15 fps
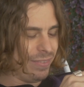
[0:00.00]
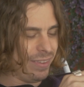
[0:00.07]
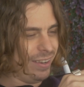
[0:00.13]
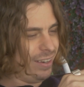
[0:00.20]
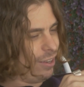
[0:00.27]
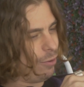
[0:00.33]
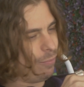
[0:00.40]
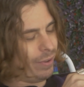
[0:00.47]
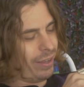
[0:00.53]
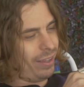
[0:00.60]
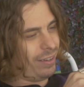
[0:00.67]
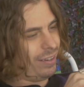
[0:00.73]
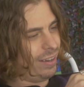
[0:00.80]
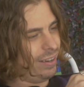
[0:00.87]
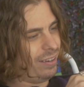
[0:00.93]
you know, but
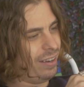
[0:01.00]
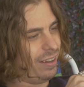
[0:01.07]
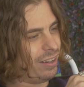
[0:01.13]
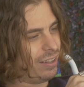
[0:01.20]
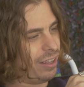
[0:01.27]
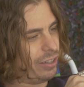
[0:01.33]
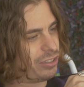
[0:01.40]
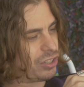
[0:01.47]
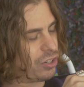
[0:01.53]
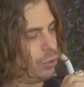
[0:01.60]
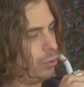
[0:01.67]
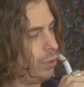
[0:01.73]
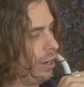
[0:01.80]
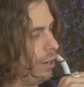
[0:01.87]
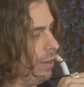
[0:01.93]
it's a
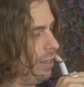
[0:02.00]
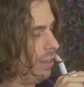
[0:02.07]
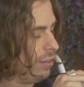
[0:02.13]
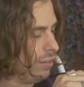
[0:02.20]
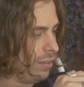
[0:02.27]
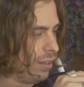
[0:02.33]
cool area,